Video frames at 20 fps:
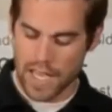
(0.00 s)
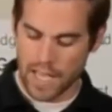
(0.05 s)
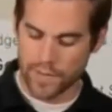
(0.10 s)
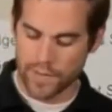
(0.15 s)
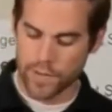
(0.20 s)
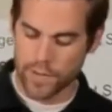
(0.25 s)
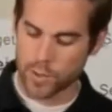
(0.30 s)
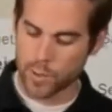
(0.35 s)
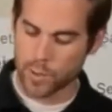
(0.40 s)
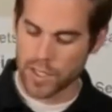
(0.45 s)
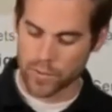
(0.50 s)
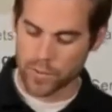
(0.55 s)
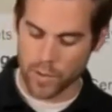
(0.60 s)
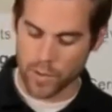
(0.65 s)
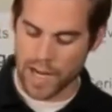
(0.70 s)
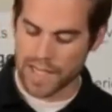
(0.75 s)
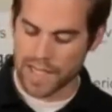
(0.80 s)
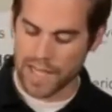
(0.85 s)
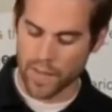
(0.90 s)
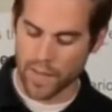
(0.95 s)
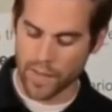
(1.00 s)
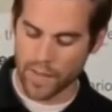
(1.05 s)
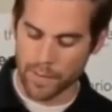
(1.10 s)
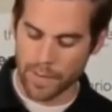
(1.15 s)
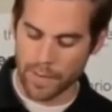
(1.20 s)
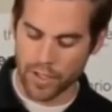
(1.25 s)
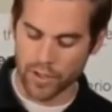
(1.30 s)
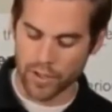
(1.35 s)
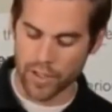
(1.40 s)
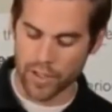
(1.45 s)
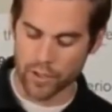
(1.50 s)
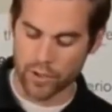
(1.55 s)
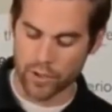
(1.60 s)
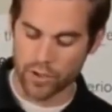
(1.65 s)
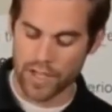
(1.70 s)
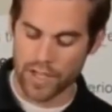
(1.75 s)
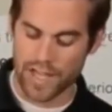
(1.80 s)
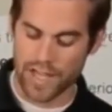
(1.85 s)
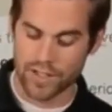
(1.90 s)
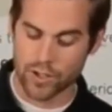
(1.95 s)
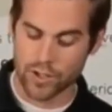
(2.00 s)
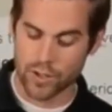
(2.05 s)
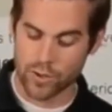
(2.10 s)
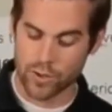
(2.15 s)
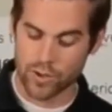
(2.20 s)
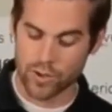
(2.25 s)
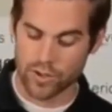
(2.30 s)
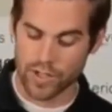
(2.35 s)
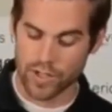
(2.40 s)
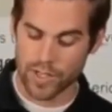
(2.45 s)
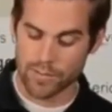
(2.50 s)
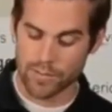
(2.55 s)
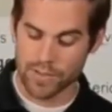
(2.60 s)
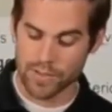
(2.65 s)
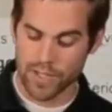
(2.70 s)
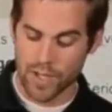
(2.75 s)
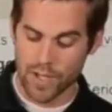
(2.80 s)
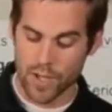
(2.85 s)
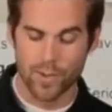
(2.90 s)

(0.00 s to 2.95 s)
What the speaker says: If you squeeze right down the middle, it'll create 2 streams,